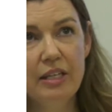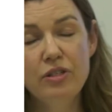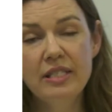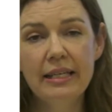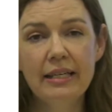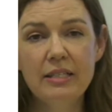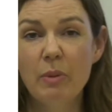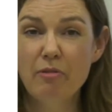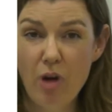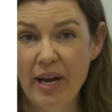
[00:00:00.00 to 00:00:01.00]
New Zealand,
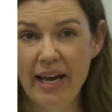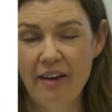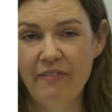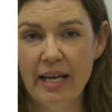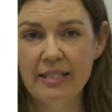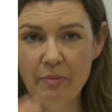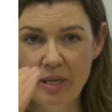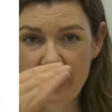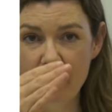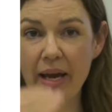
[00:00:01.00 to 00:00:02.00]
when we rolled out our vaccine,
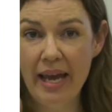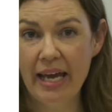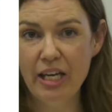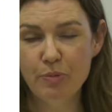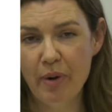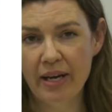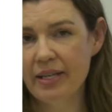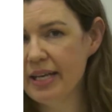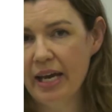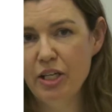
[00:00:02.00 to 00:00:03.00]
we did it by age
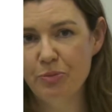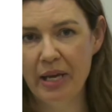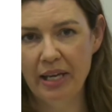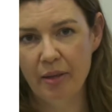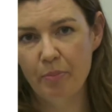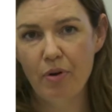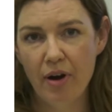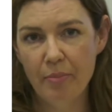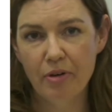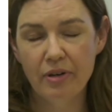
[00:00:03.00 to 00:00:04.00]
brackets, age being the
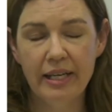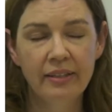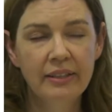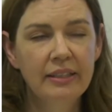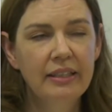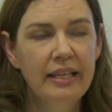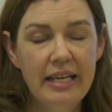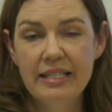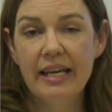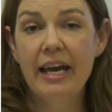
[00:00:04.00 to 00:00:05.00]
primary
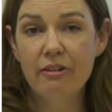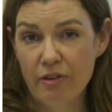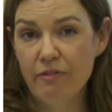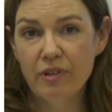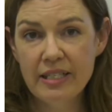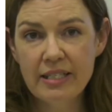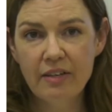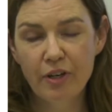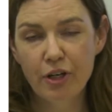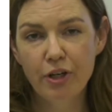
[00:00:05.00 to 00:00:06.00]
indicator of
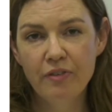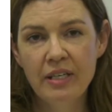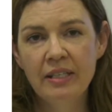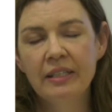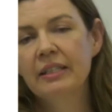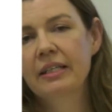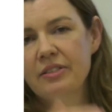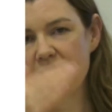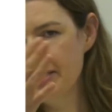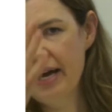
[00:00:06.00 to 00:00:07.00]
risk for COVID.
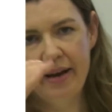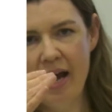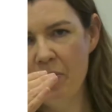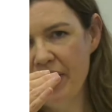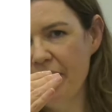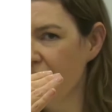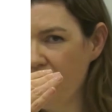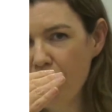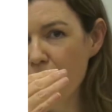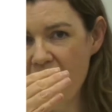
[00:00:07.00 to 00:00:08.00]
So started out without
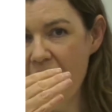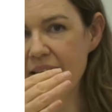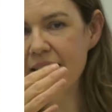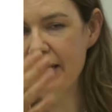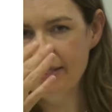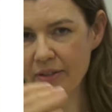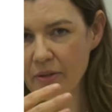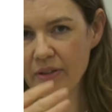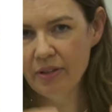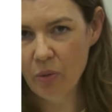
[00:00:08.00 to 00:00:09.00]
kind of over 80s
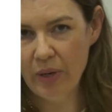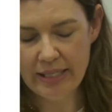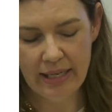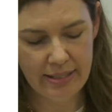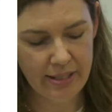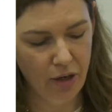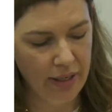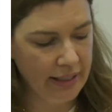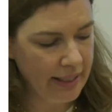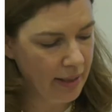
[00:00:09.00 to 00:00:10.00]
and went down
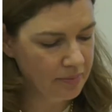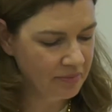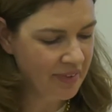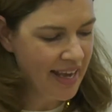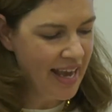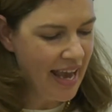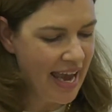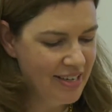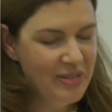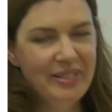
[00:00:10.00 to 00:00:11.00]
slowly. And
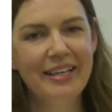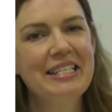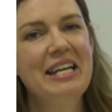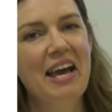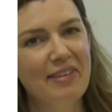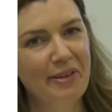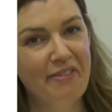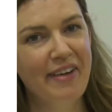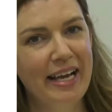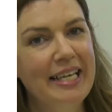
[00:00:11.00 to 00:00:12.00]
New Zealand didn't have a
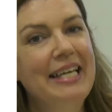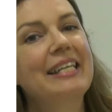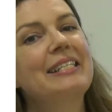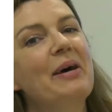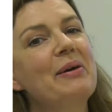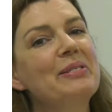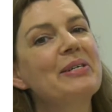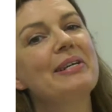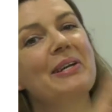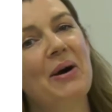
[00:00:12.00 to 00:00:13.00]
lot of vaccine, so it took a